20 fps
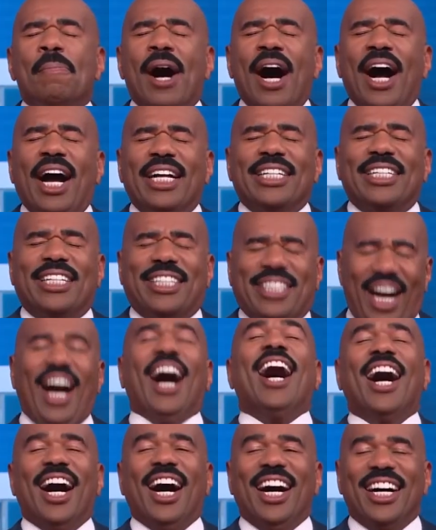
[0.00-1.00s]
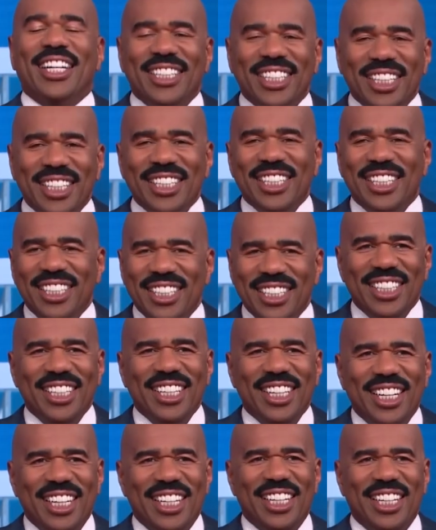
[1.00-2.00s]
my God.
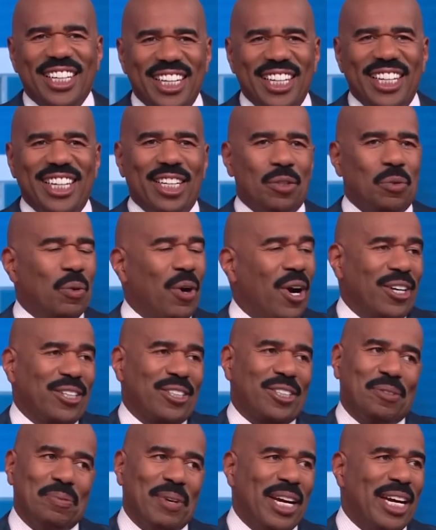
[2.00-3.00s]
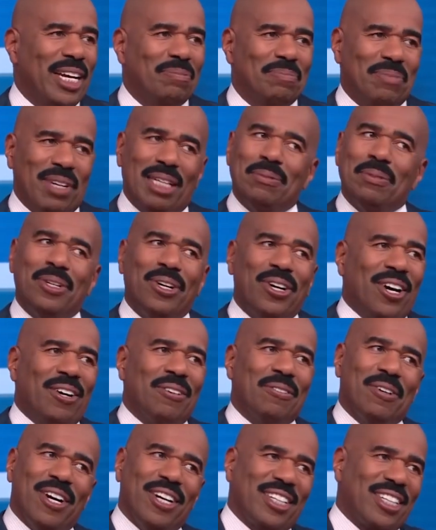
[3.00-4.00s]
It works, man. Baby
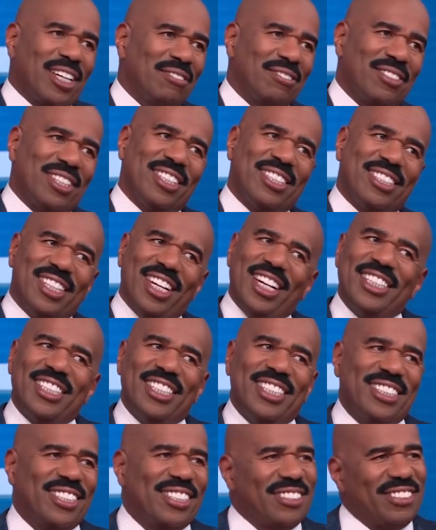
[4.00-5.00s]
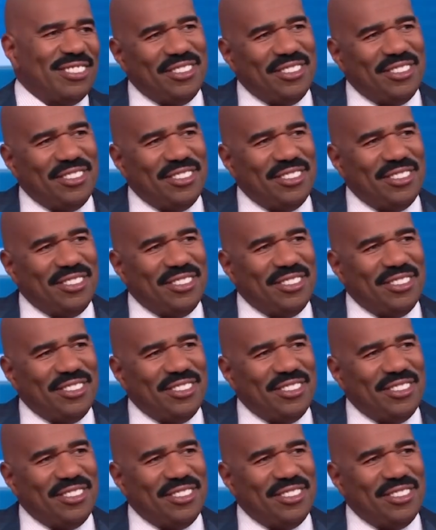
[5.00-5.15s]
oil work. I'm just telling you, it's